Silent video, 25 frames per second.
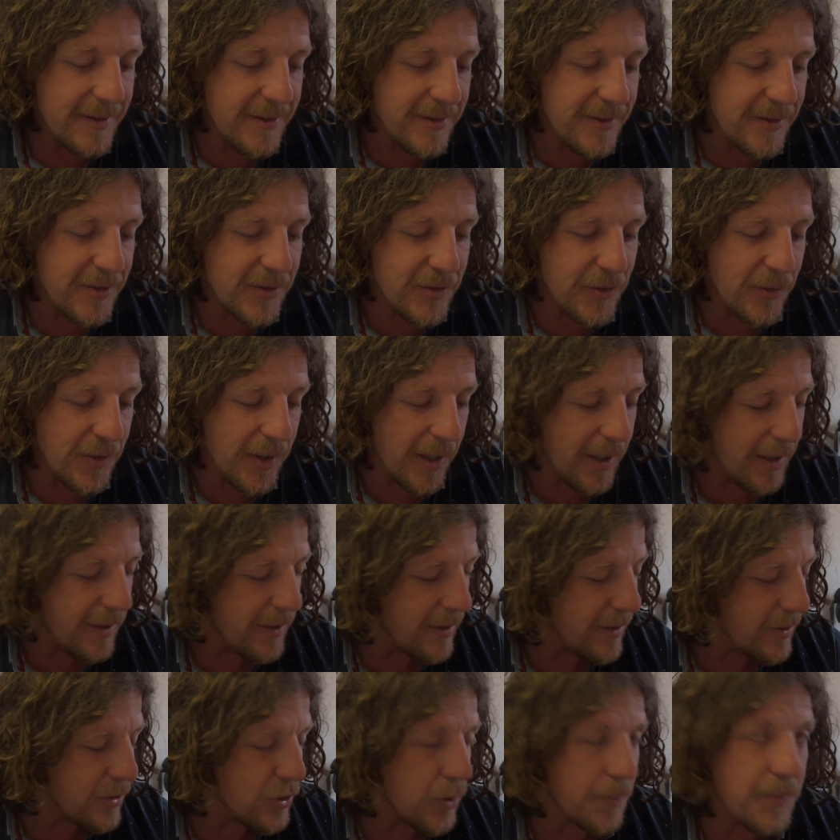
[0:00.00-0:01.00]
So yeah,
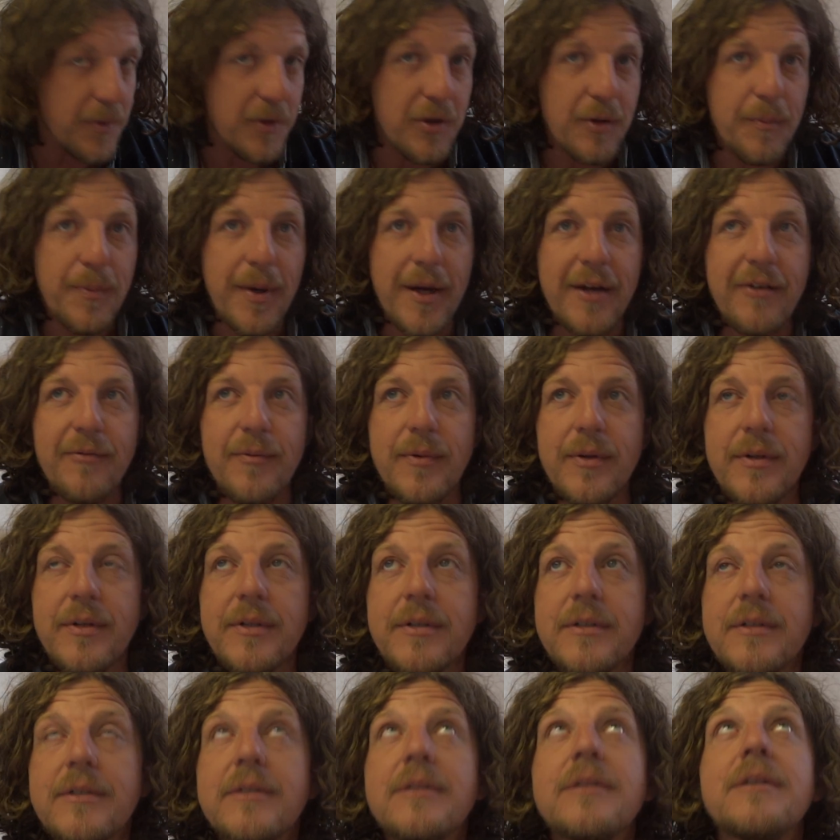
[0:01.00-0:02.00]
I dropped it on the pavement
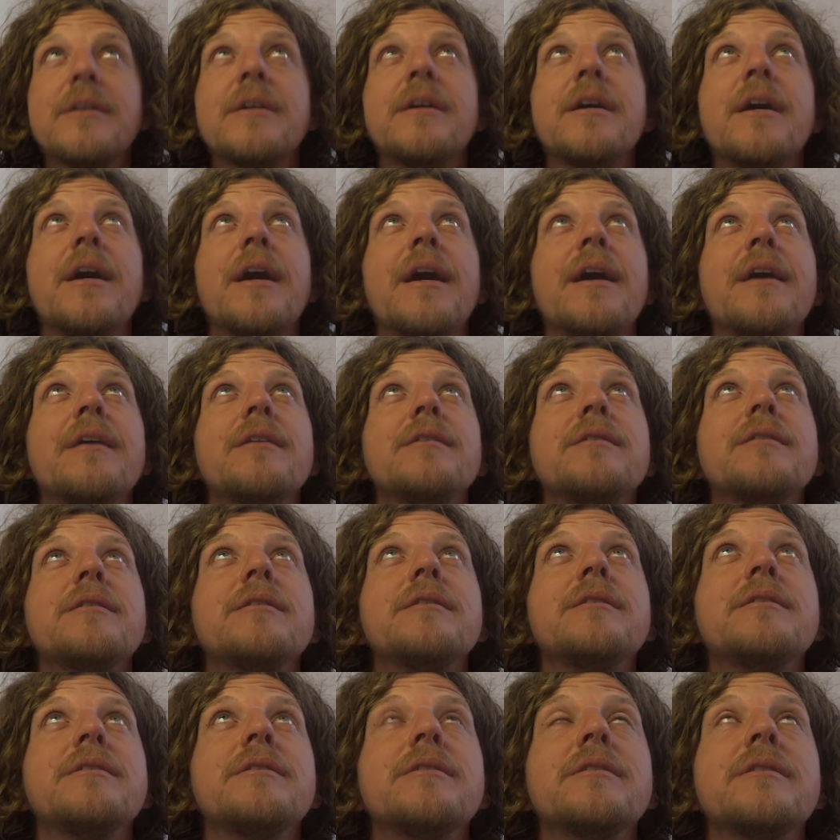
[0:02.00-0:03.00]

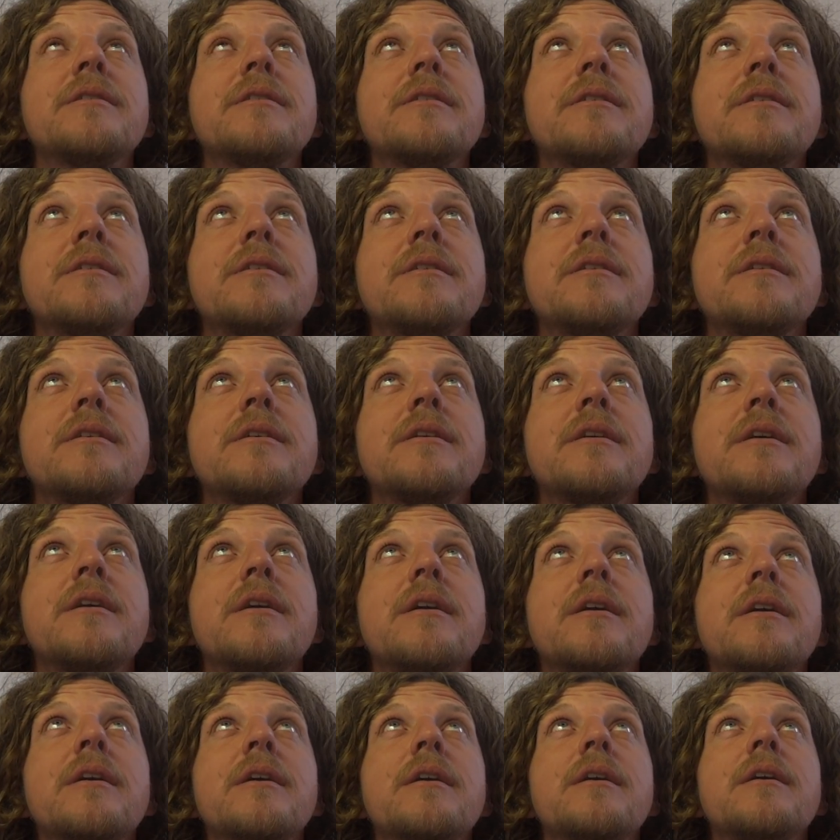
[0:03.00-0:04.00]
and
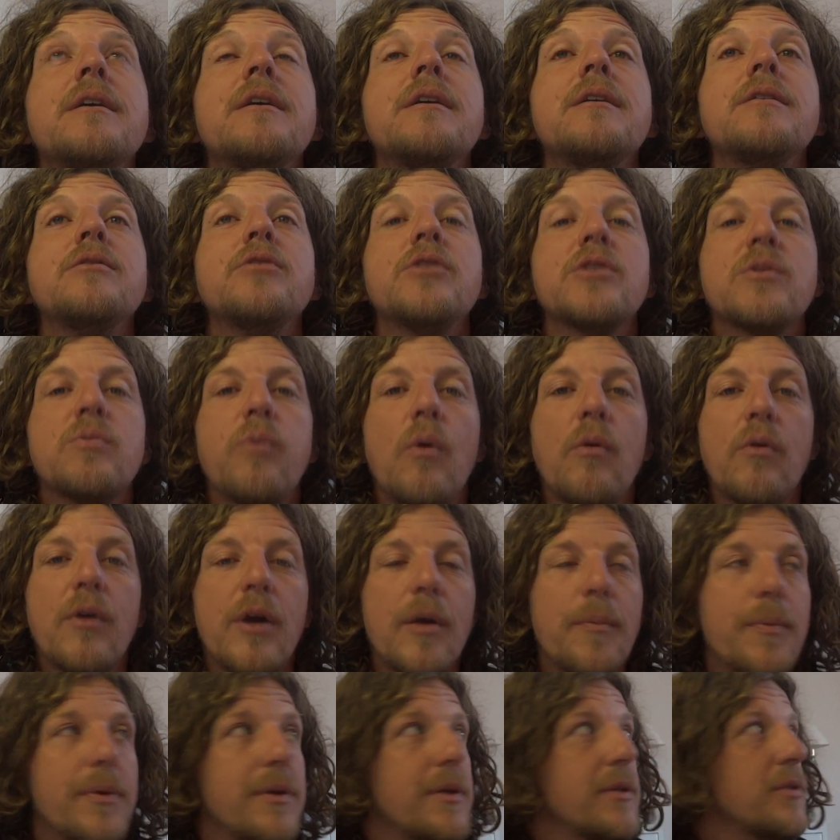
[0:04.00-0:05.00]
just woke
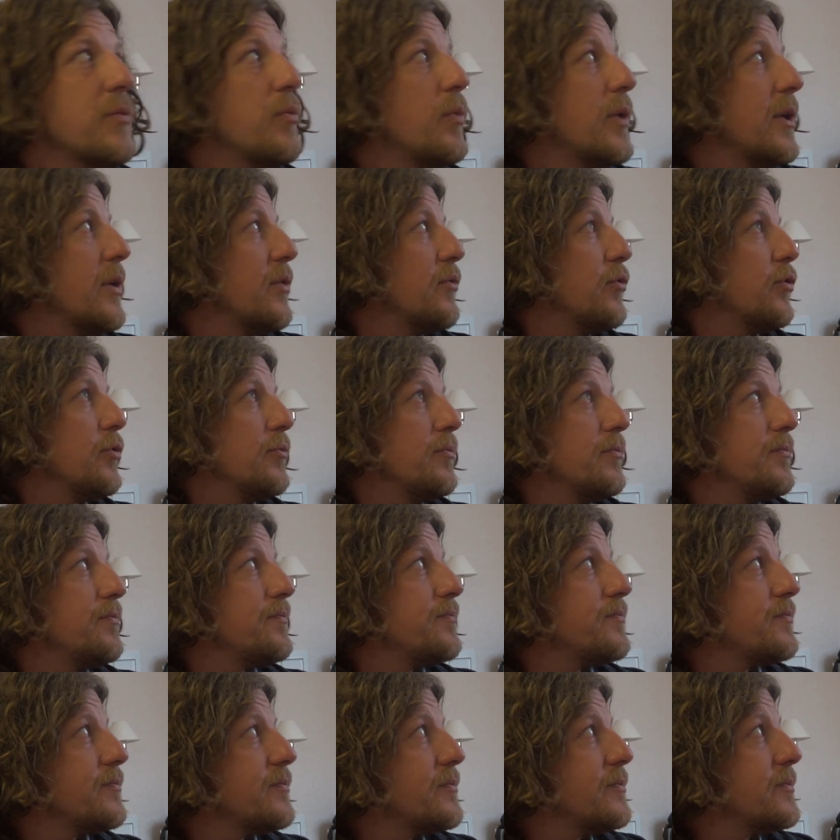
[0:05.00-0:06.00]
up in this weird room.
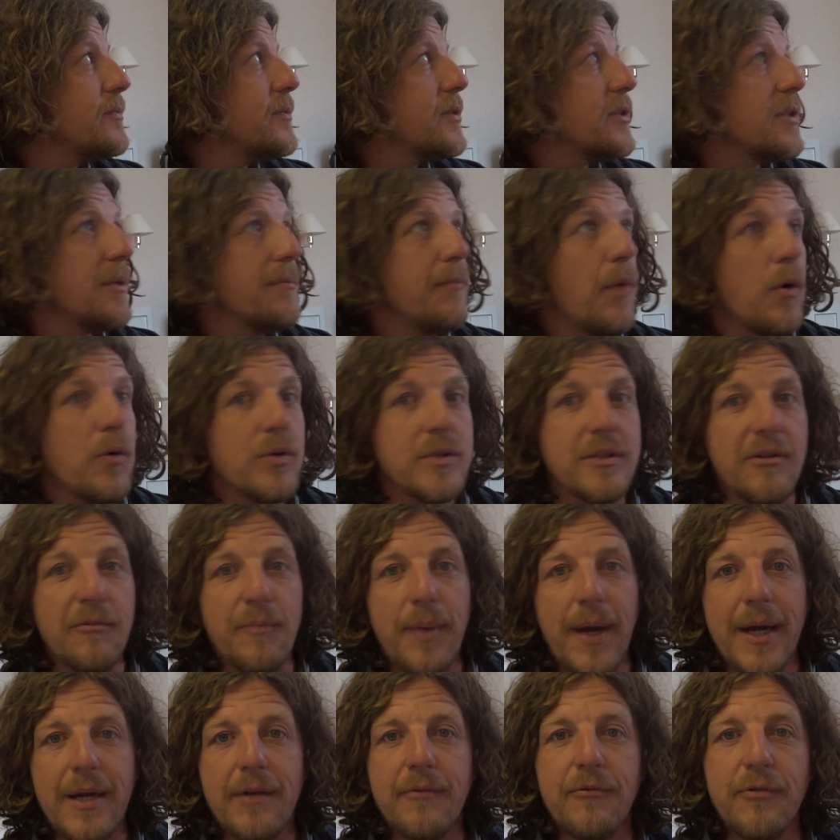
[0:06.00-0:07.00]
It's the most I
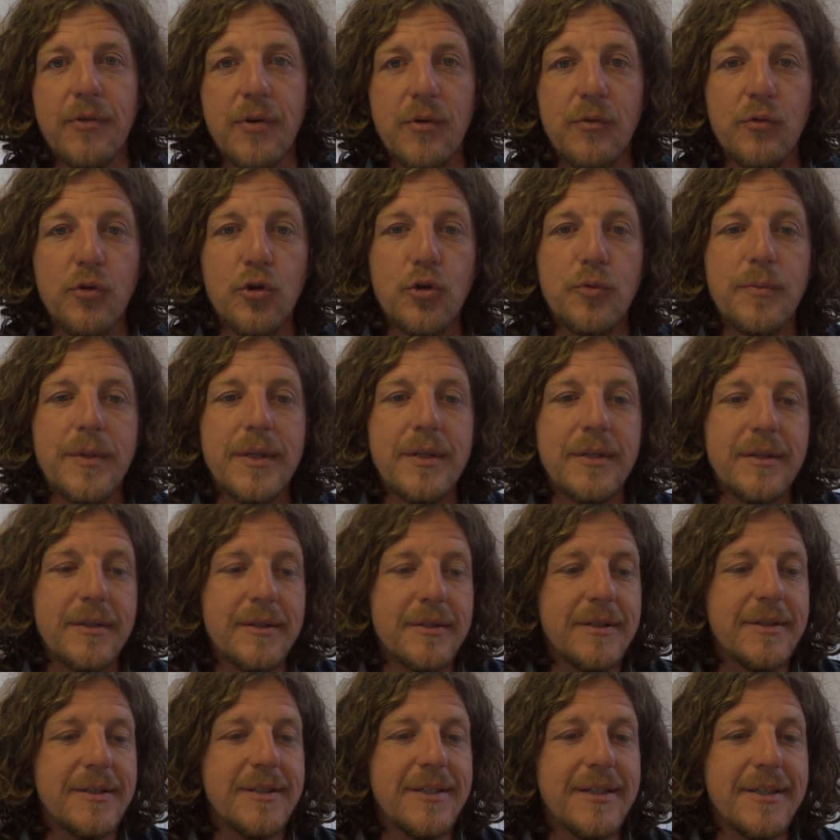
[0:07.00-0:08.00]
paid for a room in
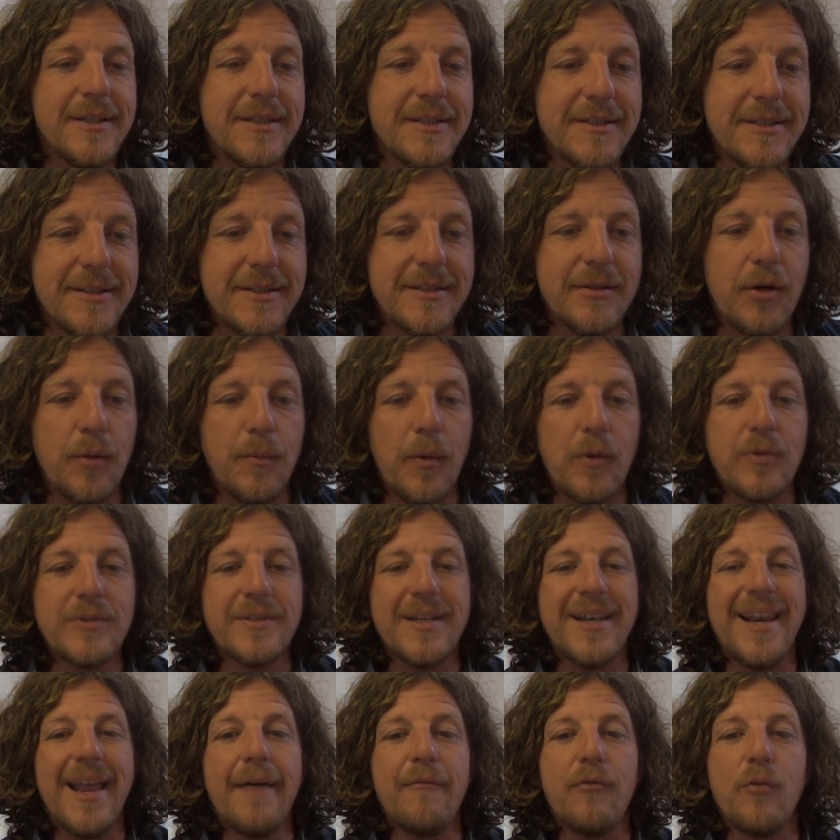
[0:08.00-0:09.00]
almost
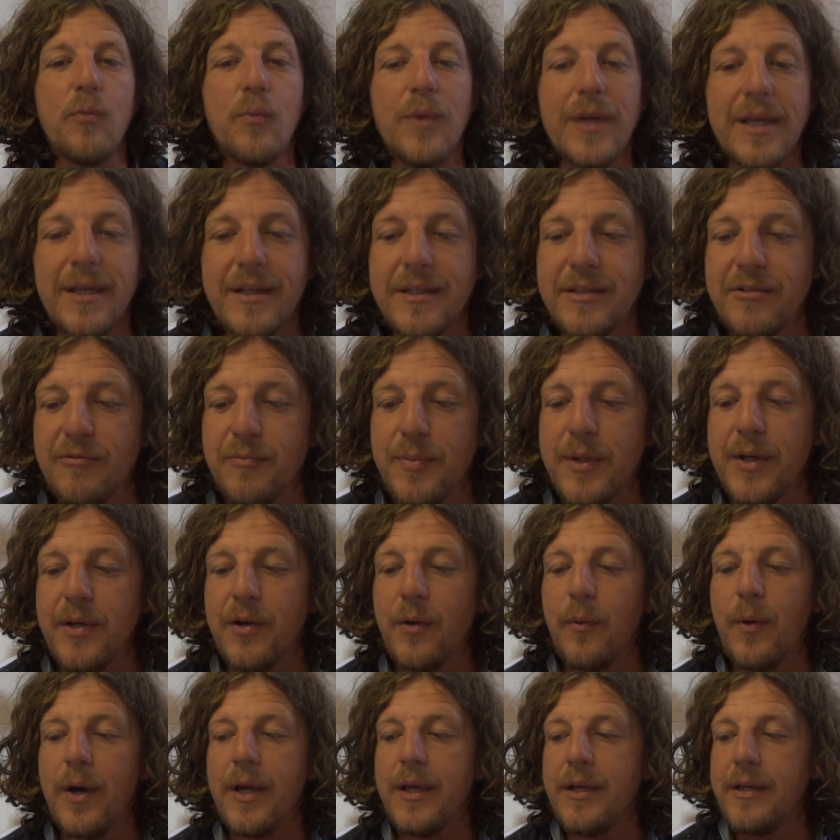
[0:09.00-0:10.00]
11 weeks of being
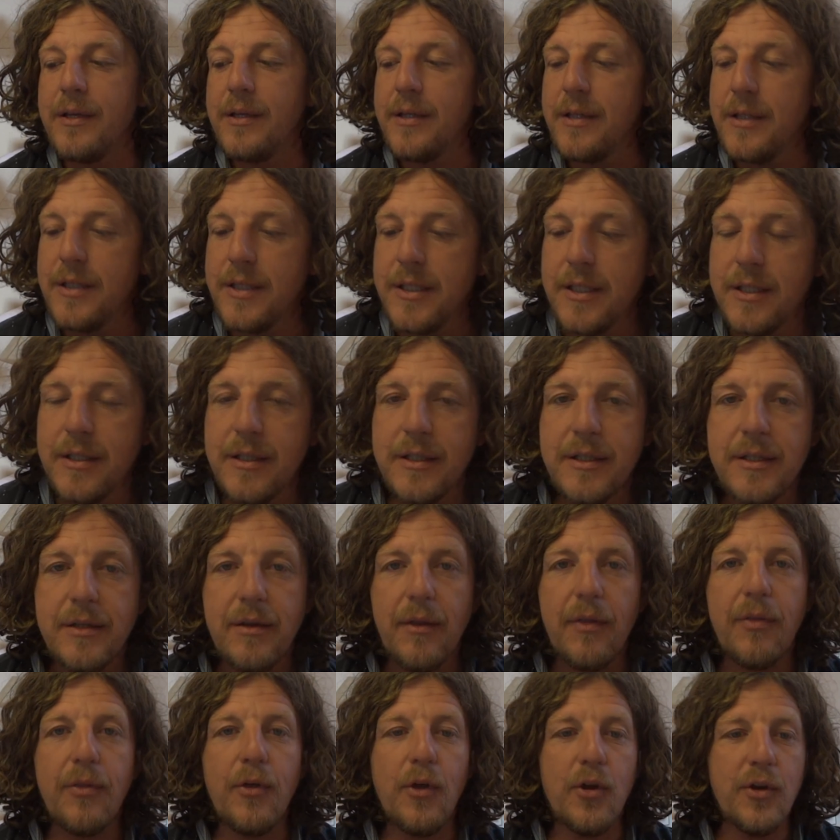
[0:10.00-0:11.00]
away.
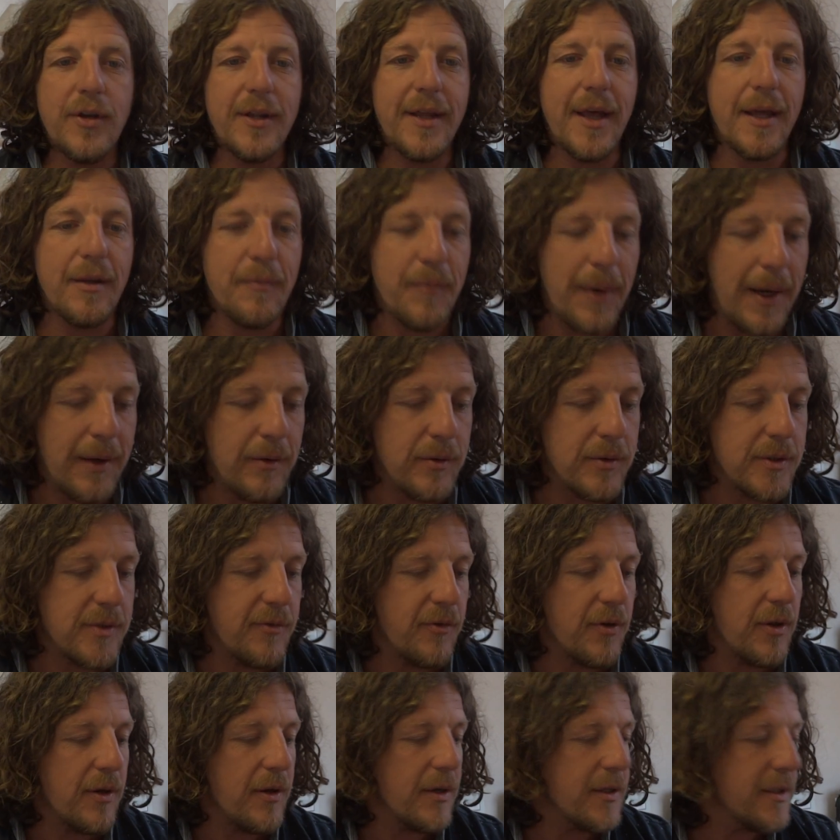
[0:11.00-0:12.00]
£38
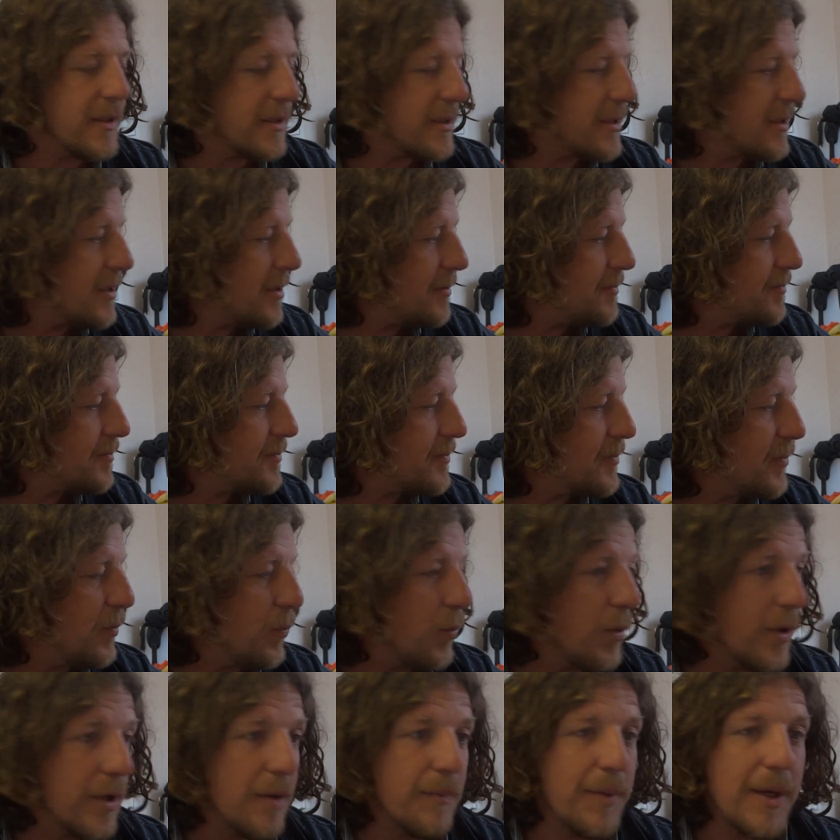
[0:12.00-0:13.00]
for the night
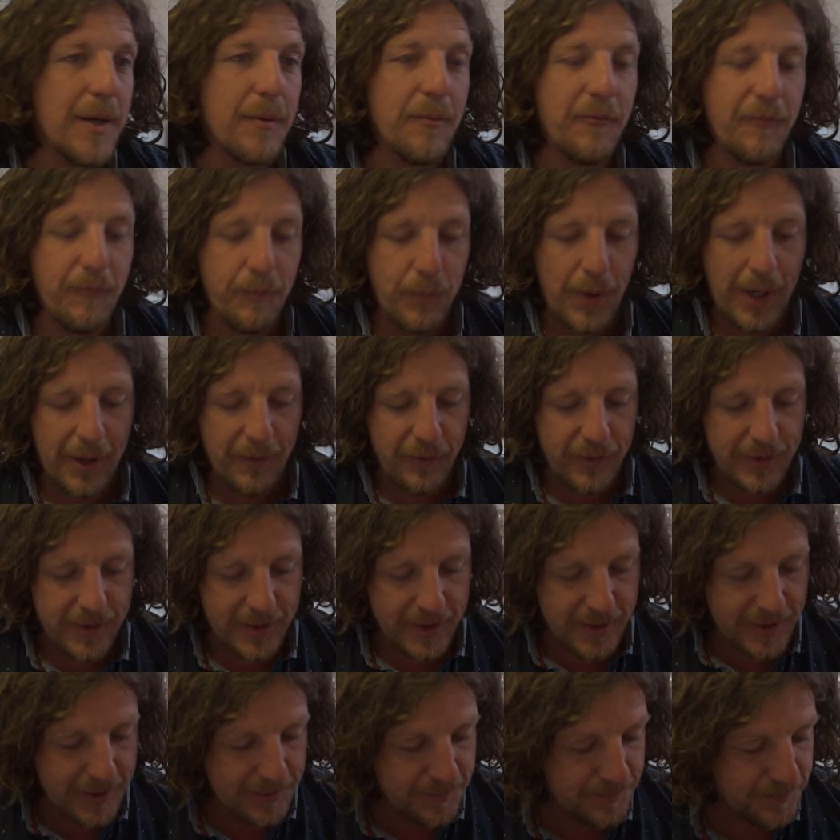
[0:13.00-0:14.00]
with a big
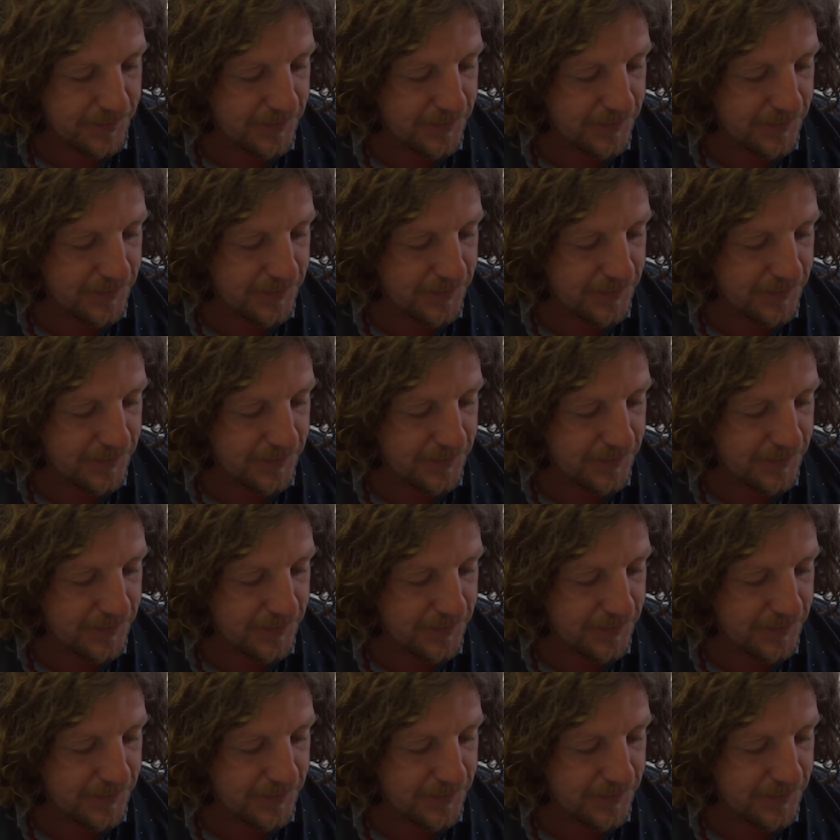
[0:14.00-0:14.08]
breakfast.